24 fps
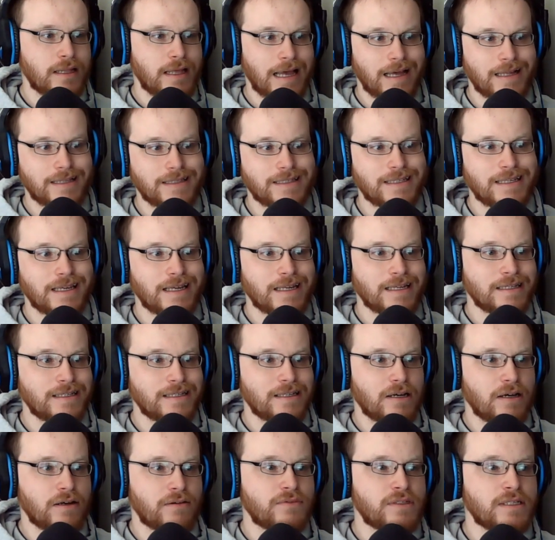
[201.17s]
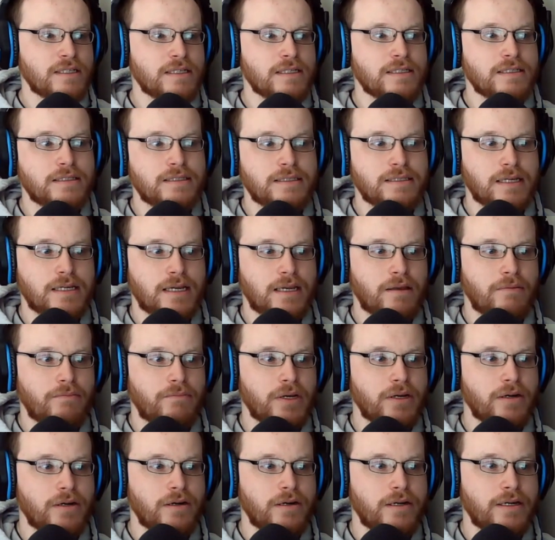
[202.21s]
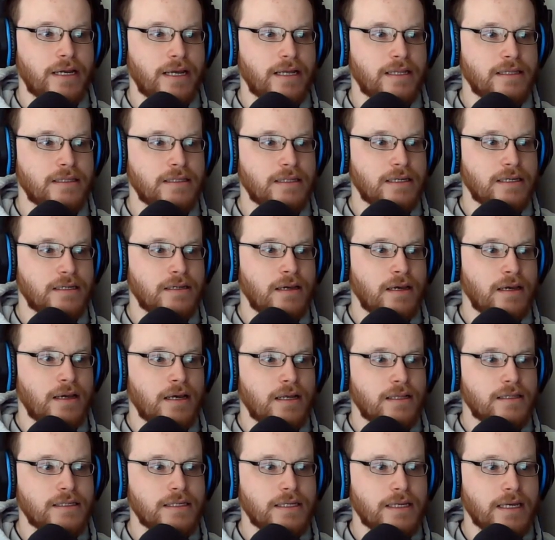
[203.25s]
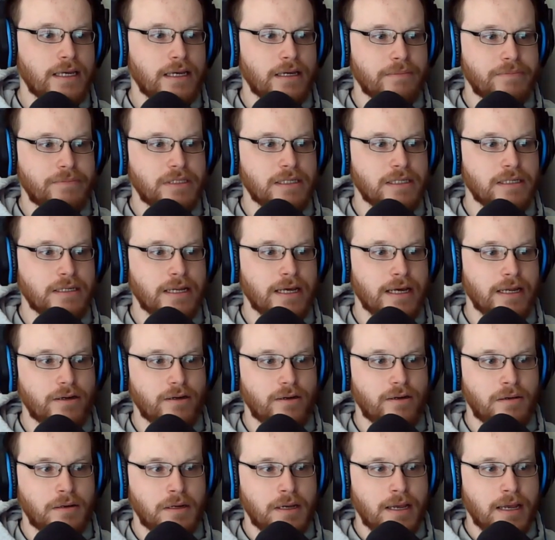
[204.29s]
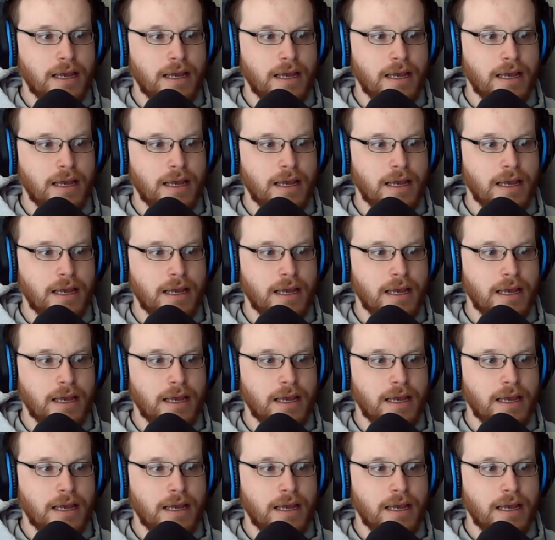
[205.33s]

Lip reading: at the end of the second period, and then the empty netter